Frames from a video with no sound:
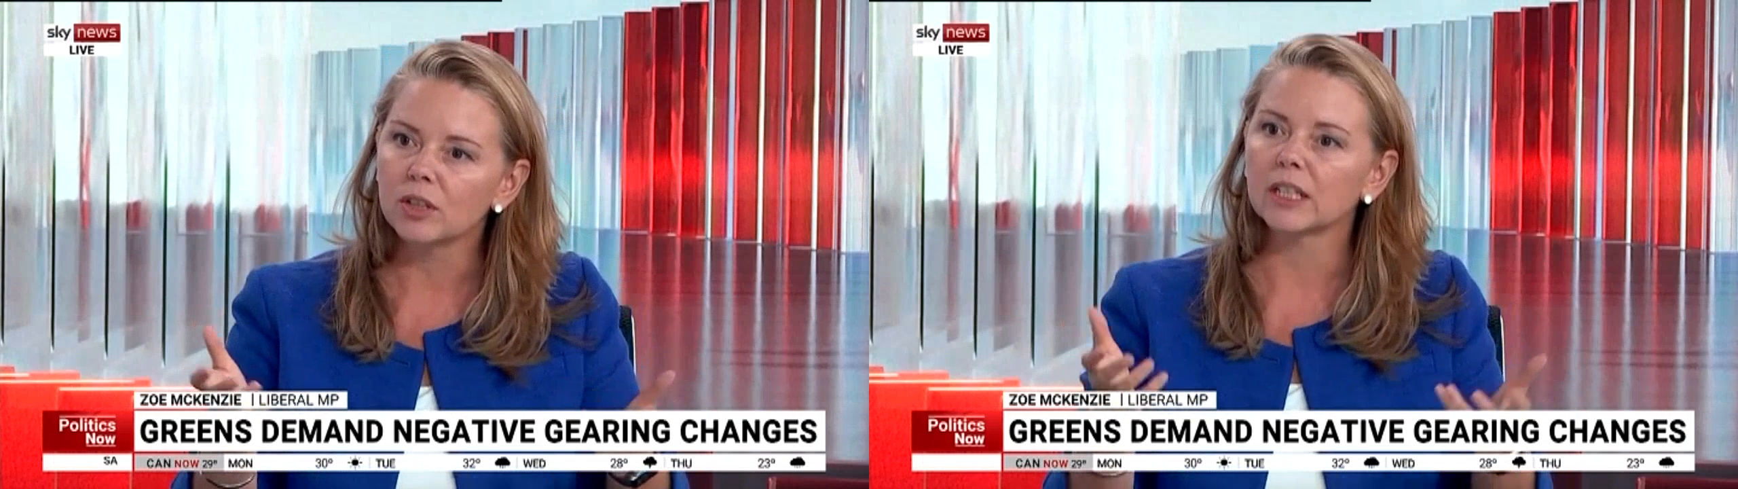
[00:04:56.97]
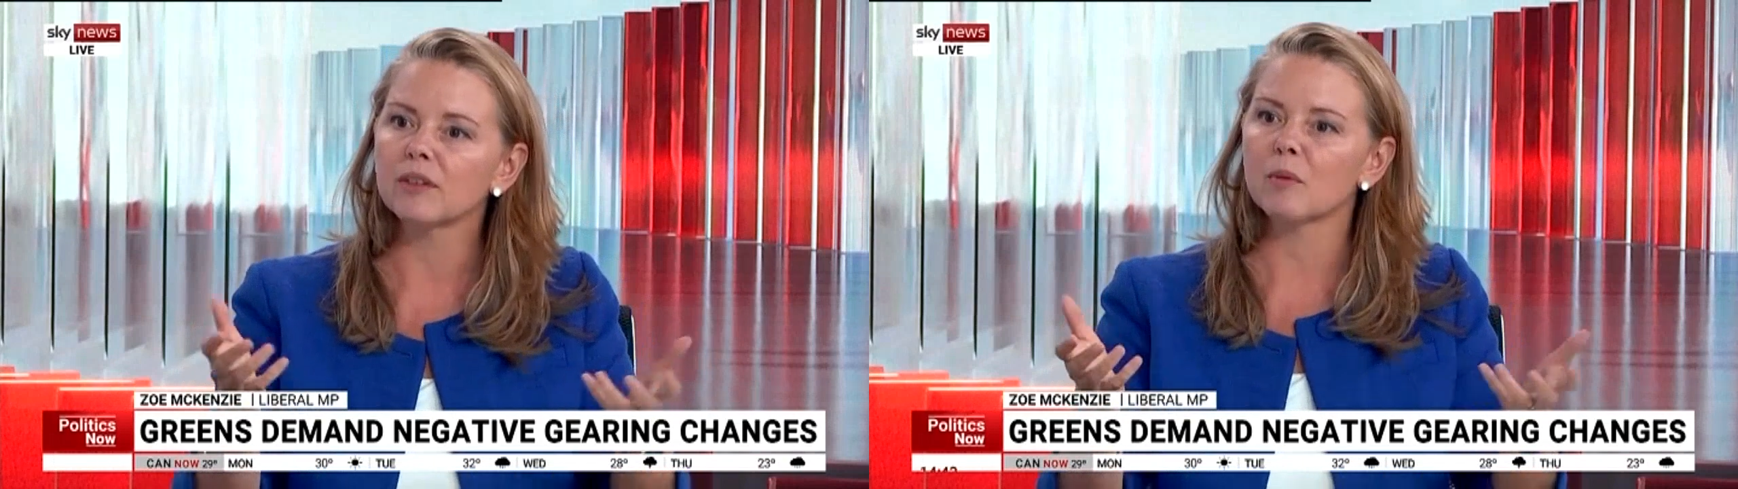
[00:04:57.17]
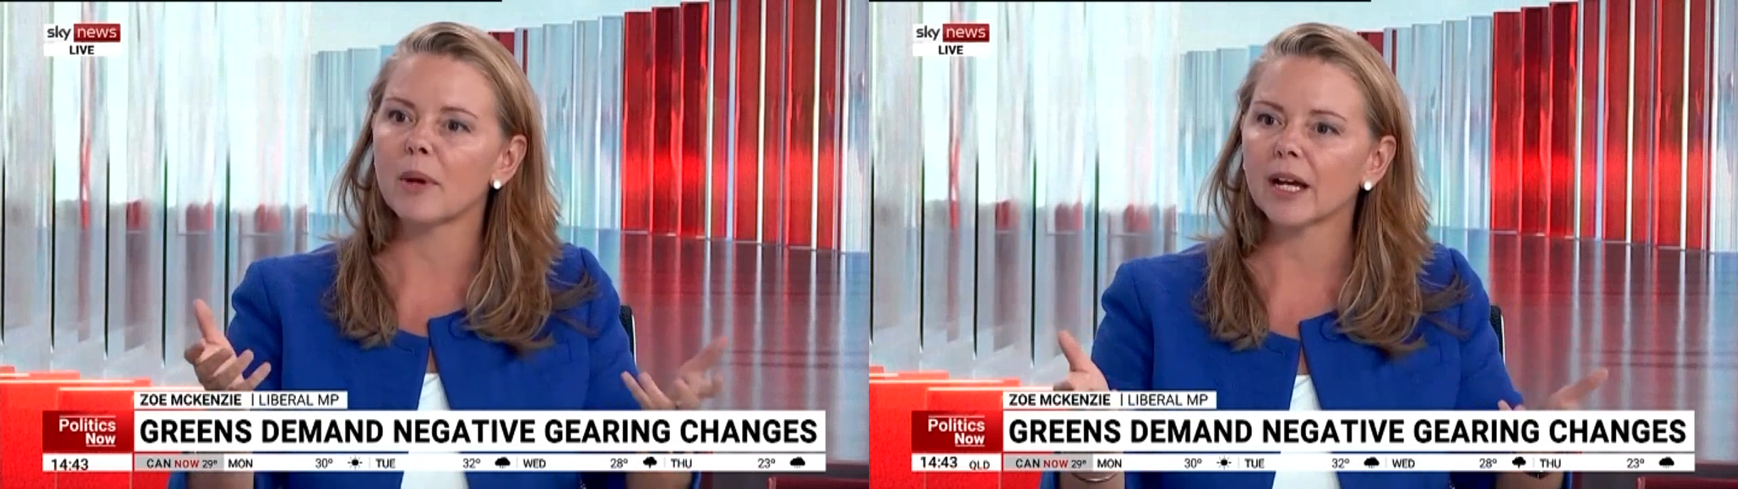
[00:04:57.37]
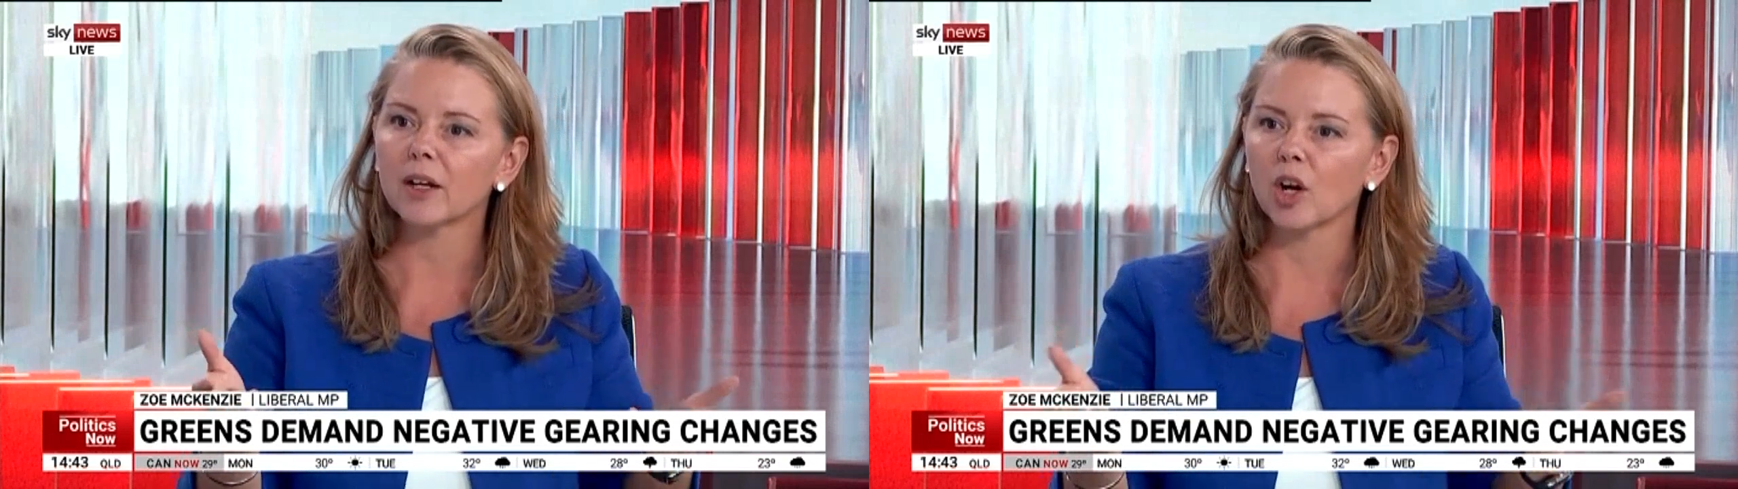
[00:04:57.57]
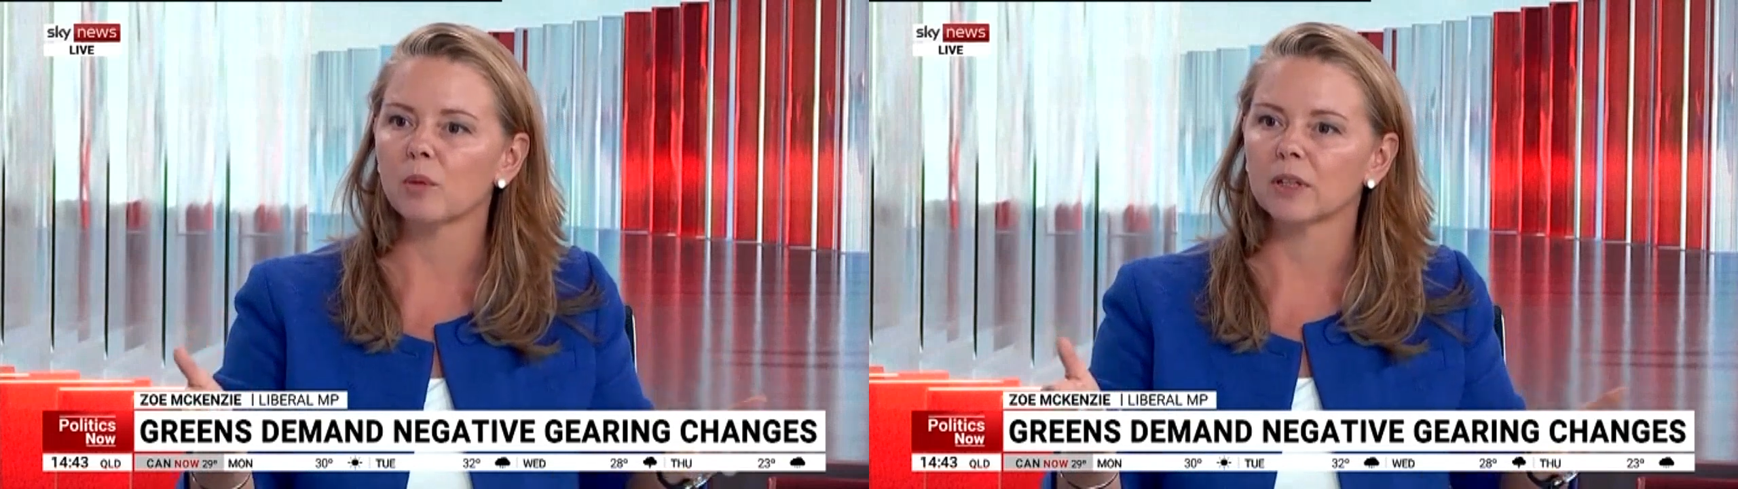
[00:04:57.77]
You'd leave a
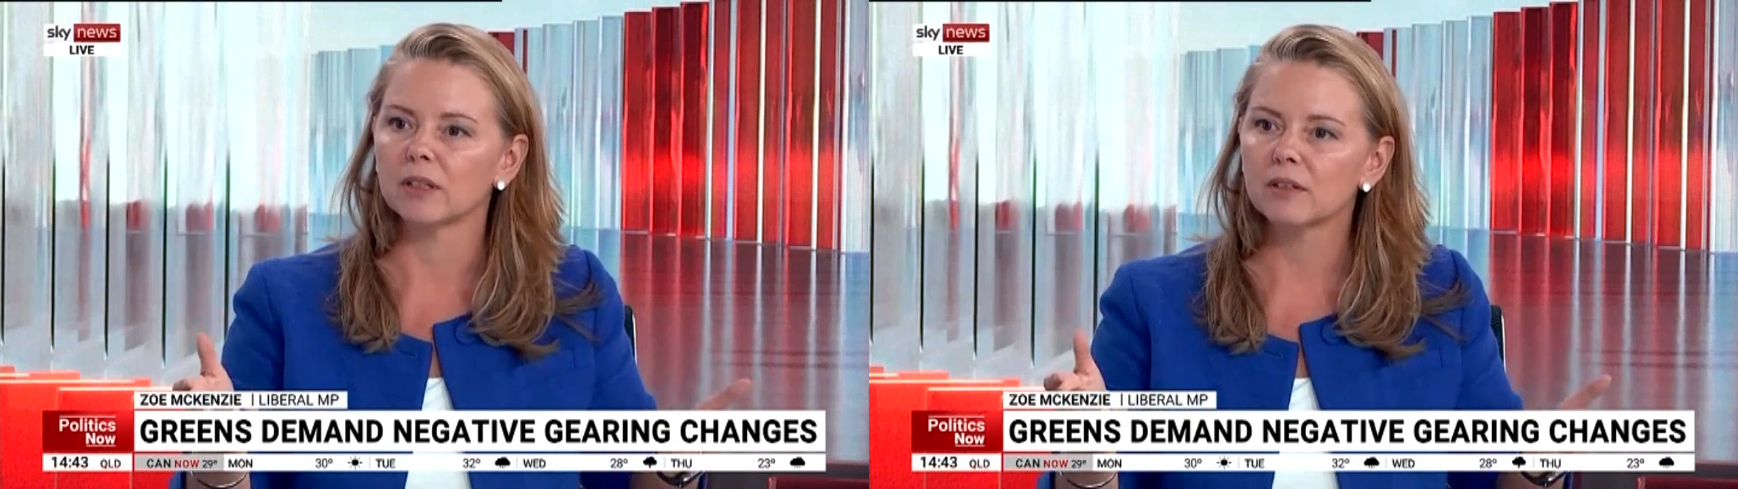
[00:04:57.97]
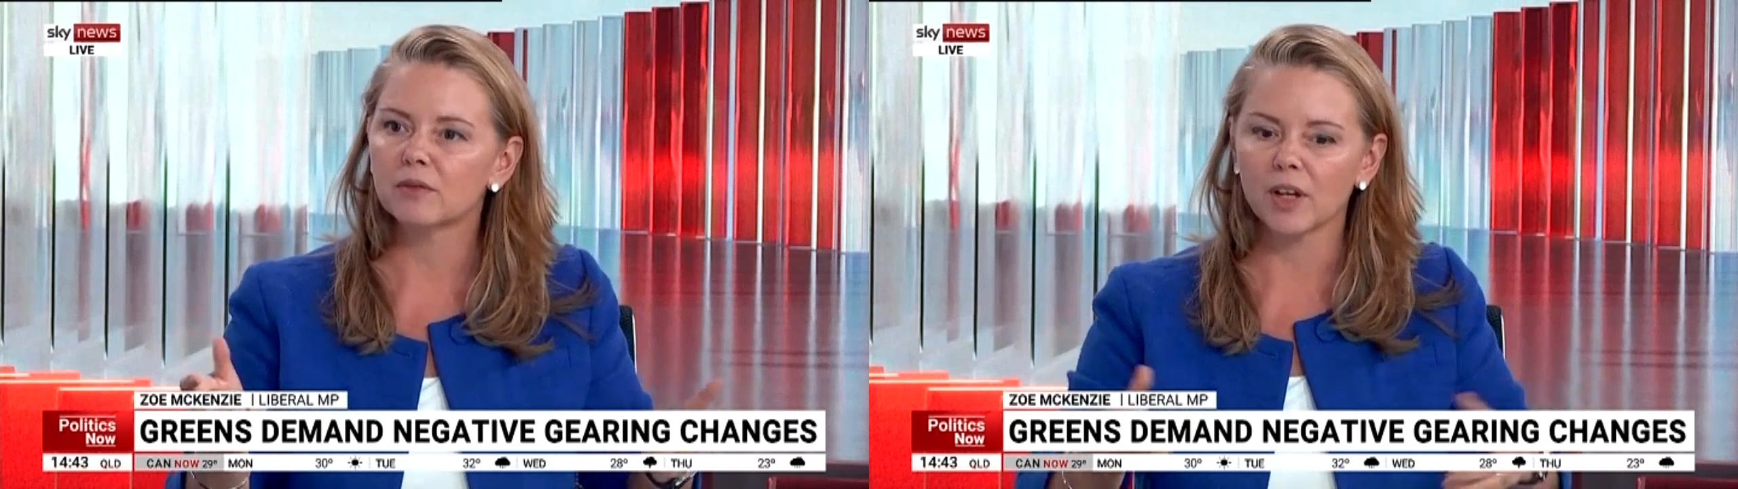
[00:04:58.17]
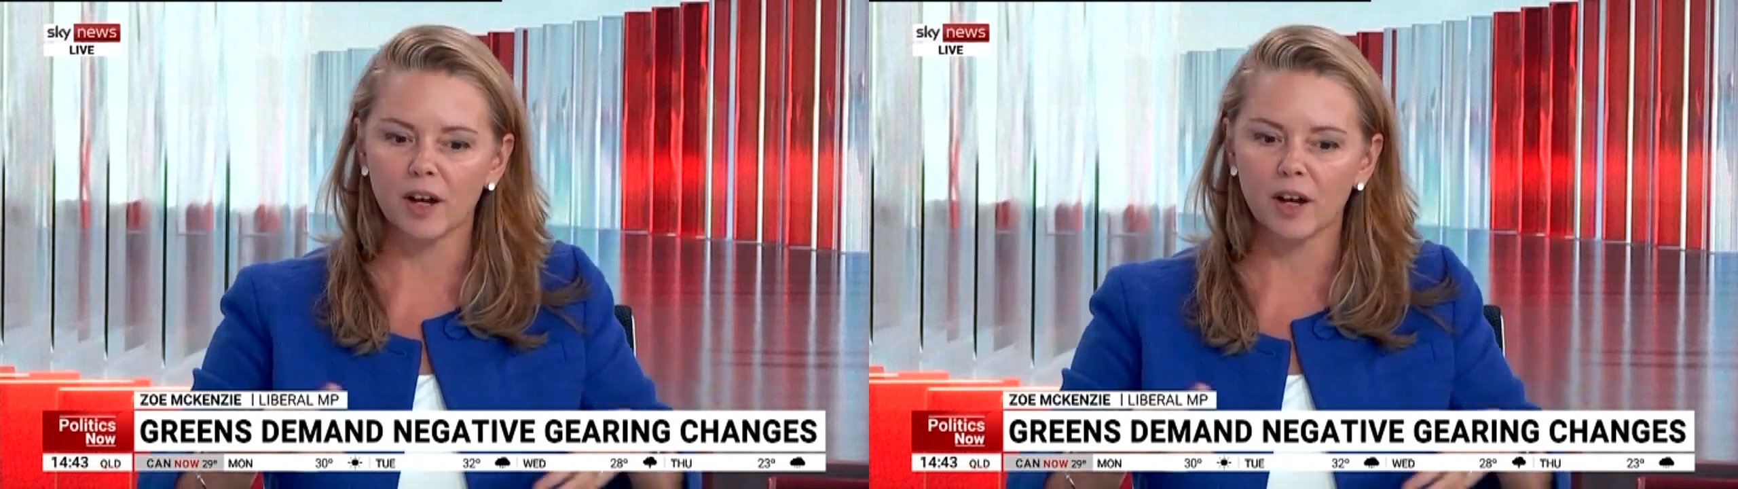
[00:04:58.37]
market open for